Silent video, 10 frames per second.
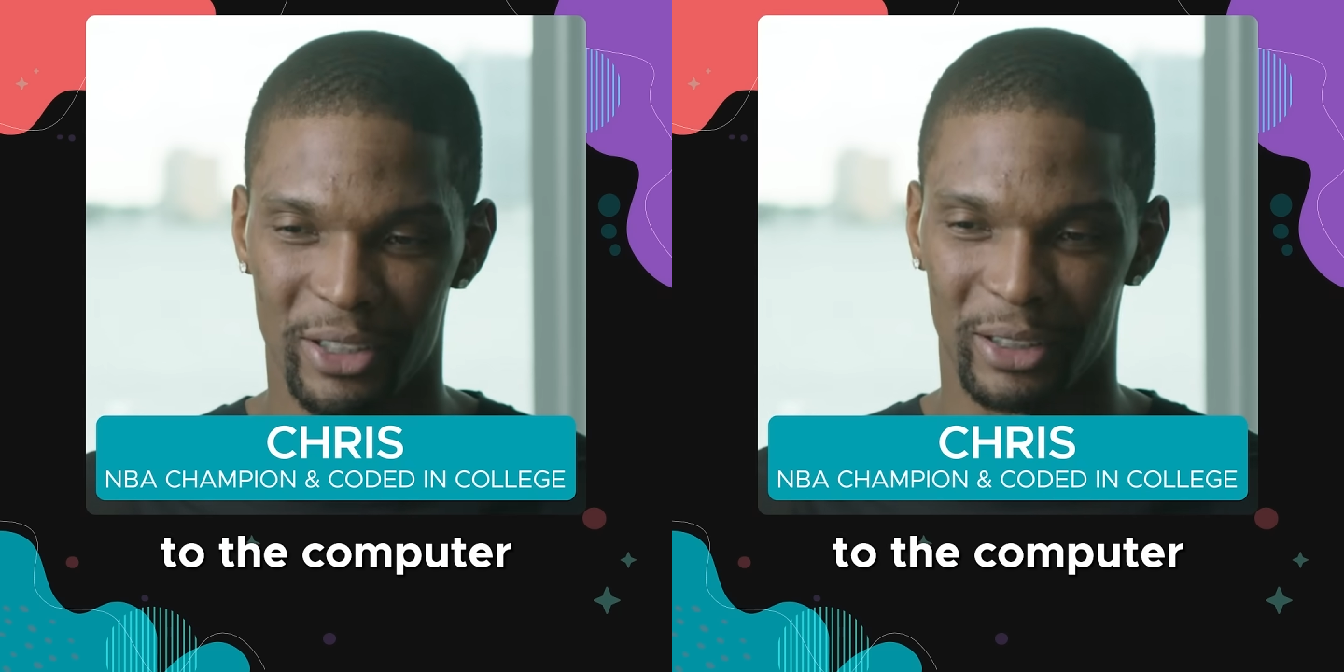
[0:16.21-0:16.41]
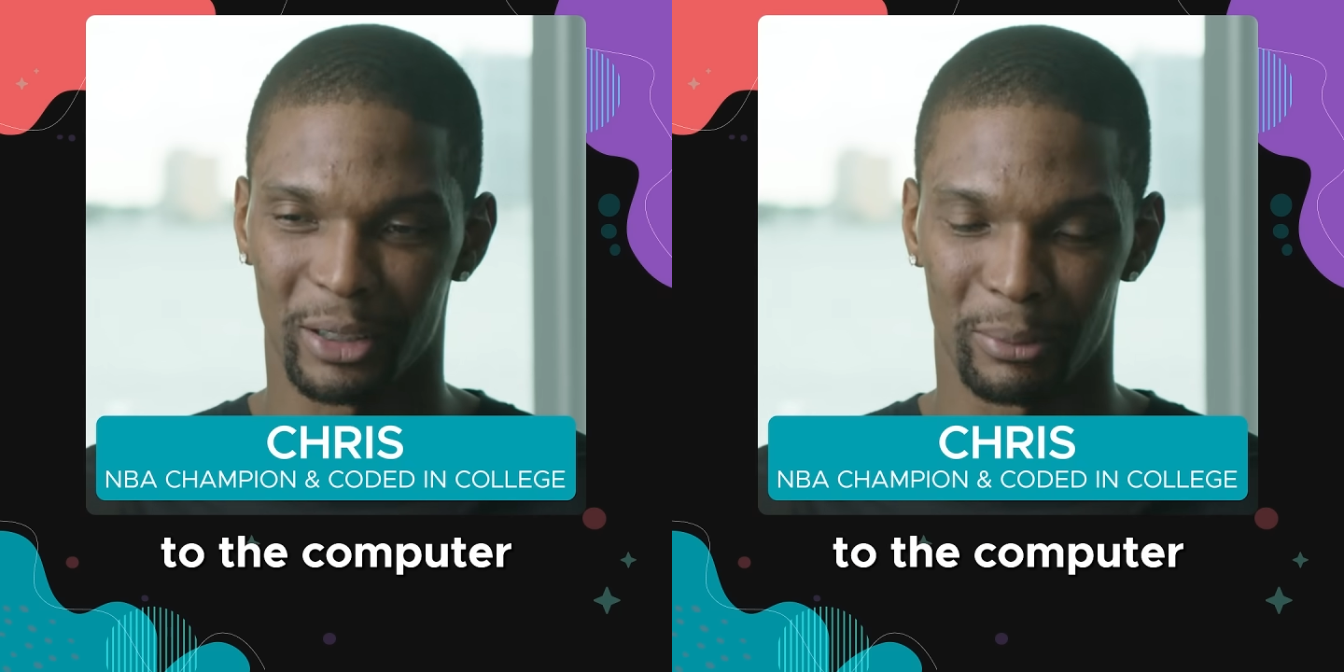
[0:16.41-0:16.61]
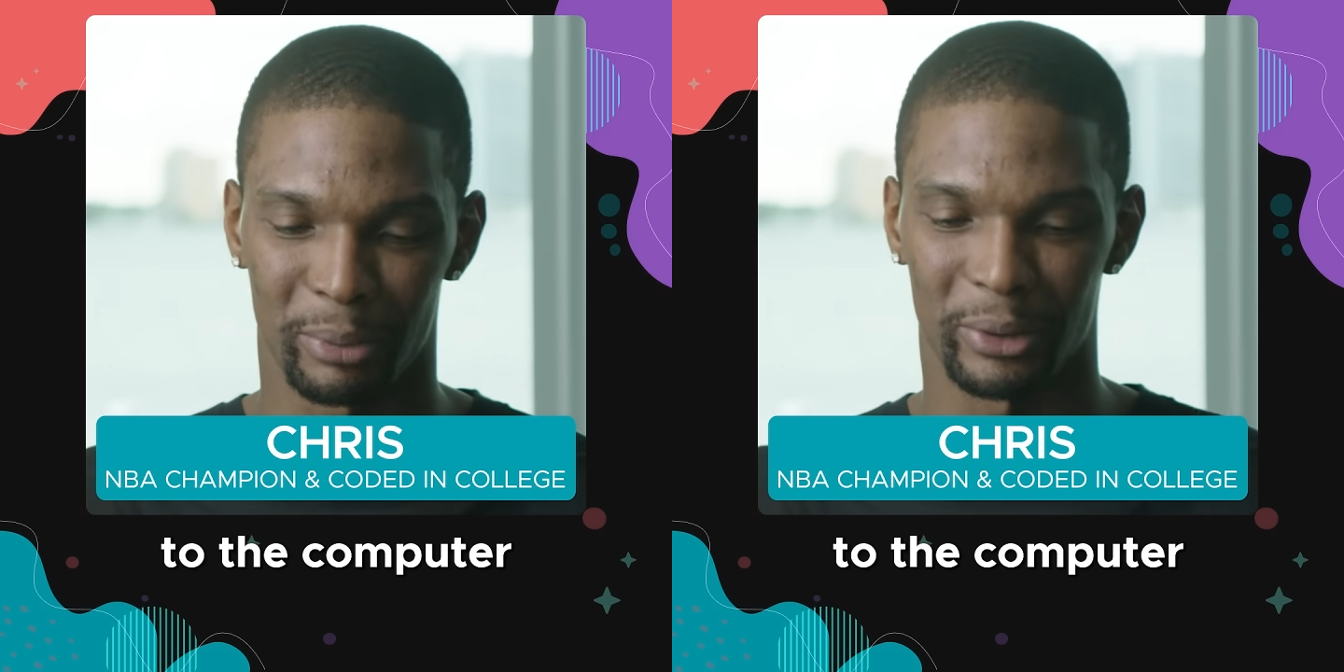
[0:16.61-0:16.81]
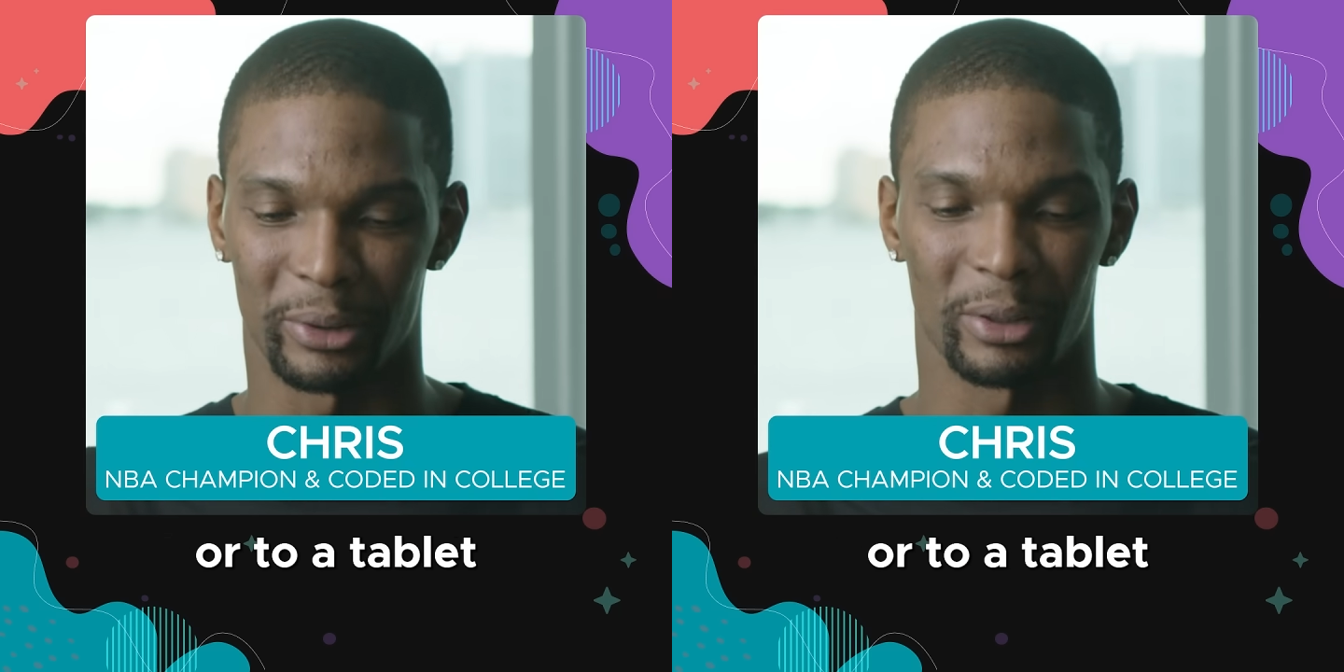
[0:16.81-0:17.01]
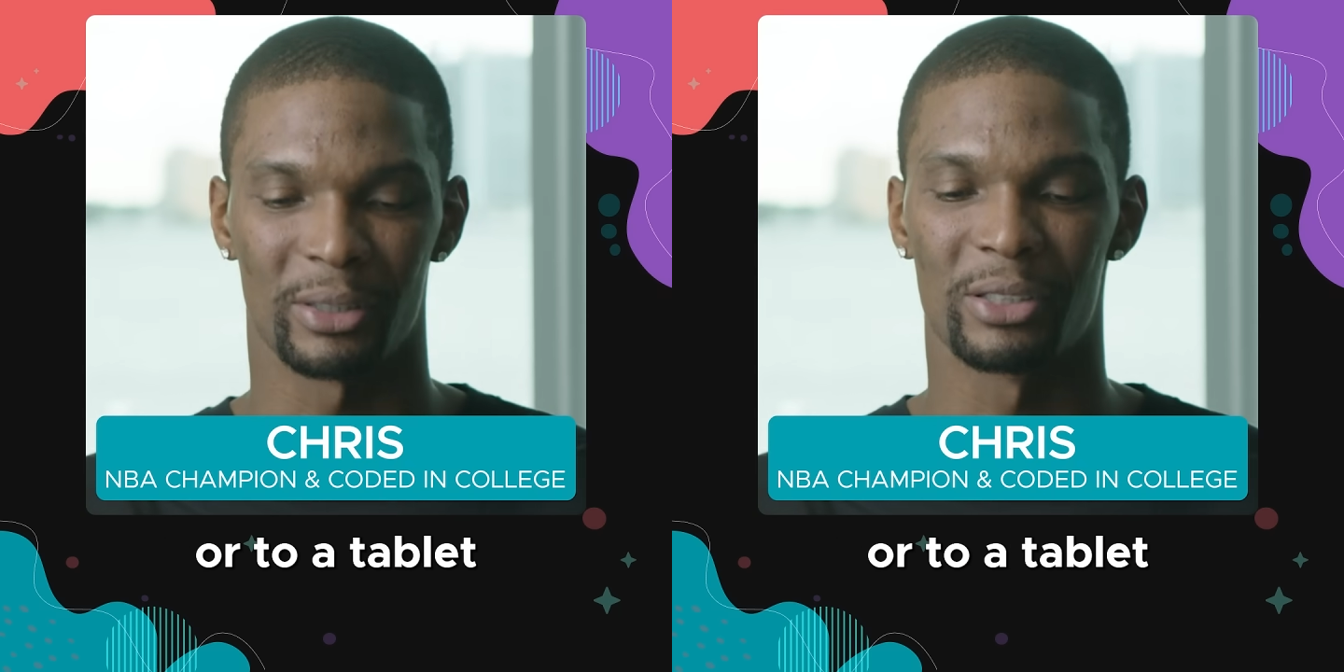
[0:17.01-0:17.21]
to the
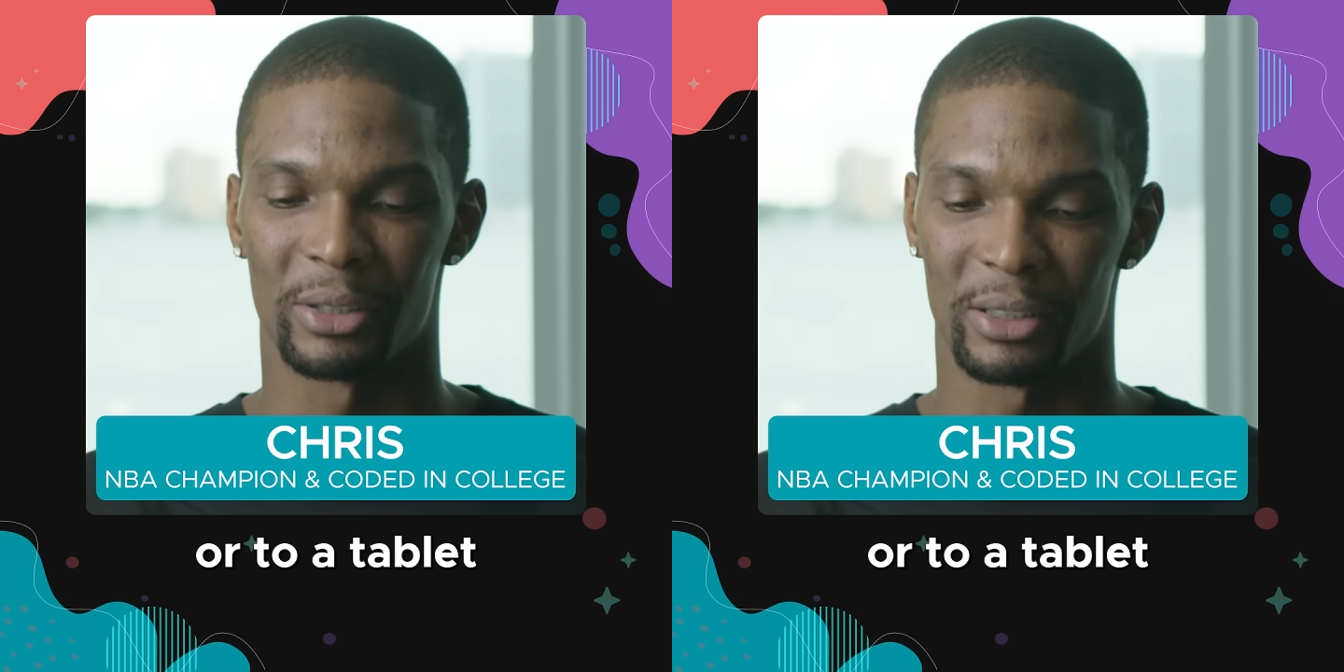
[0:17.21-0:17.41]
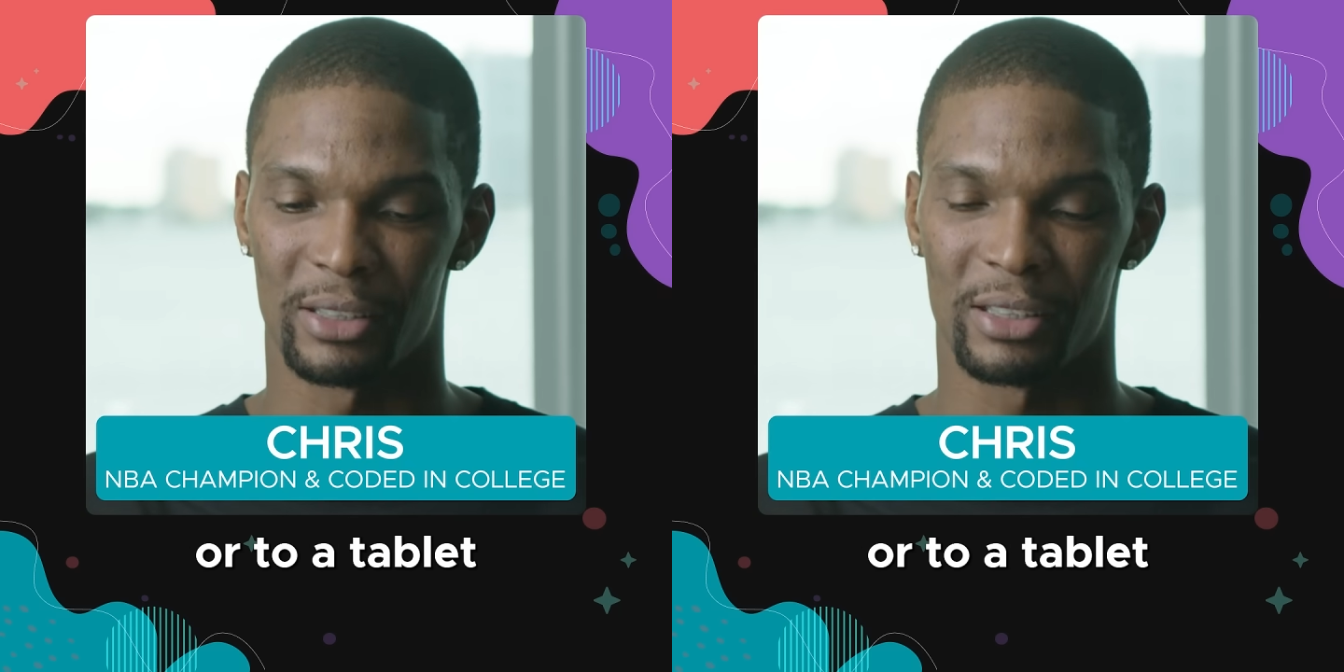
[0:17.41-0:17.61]
computer or to,